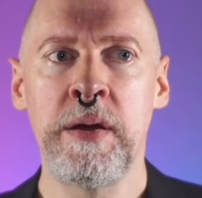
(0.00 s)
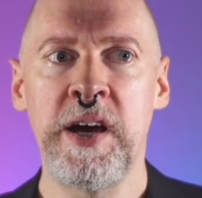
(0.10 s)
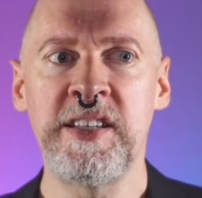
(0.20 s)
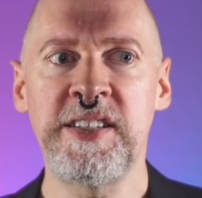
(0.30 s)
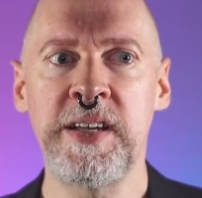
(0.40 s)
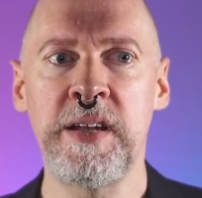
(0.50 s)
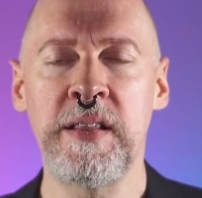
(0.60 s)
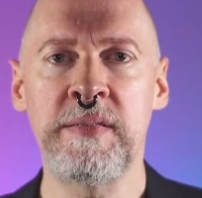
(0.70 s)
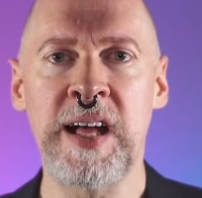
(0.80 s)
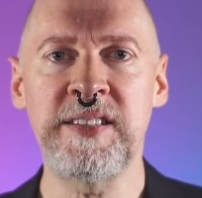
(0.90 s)
I said,
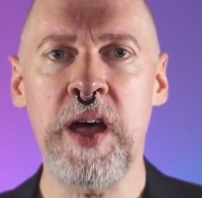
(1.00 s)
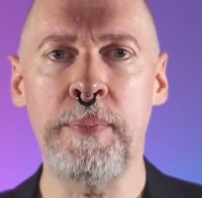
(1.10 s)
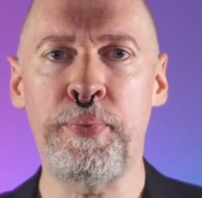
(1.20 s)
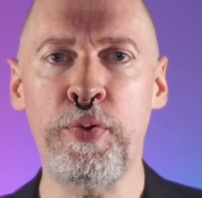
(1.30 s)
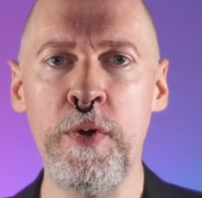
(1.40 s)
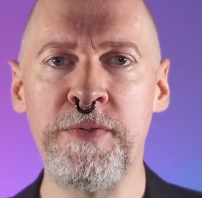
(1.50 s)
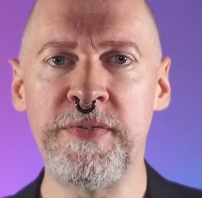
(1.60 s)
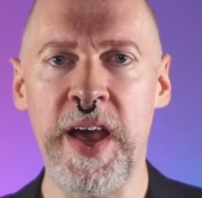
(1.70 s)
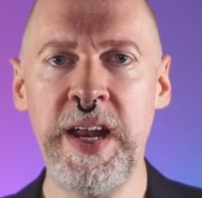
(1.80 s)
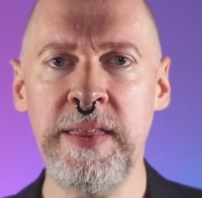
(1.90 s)
that's not proof
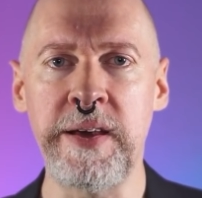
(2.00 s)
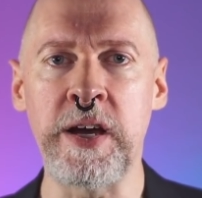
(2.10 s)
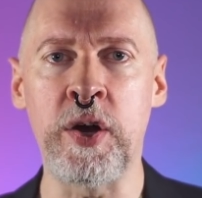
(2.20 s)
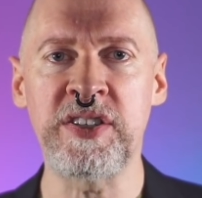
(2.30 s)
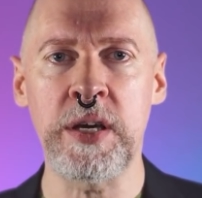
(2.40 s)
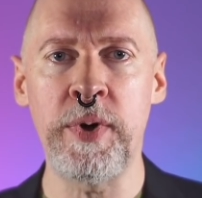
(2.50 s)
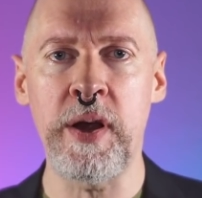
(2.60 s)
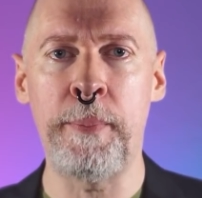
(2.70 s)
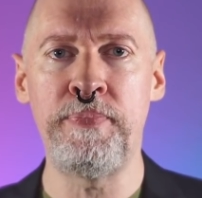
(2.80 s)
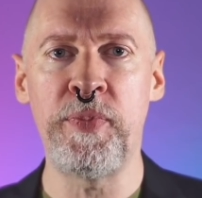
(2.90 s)
of anything. Go someone,
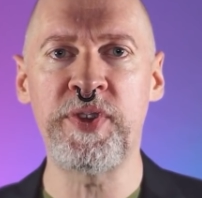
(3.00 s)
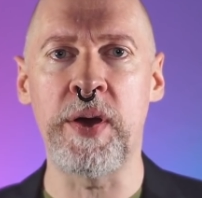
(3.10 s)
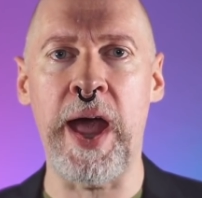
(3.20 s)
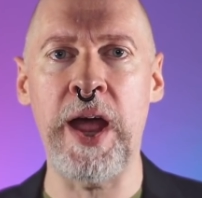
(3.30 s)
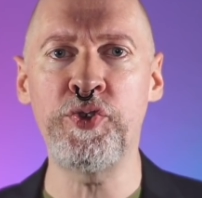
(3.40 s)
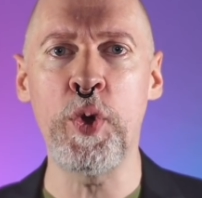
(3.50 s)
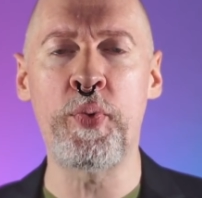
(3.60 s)
uh, Andrew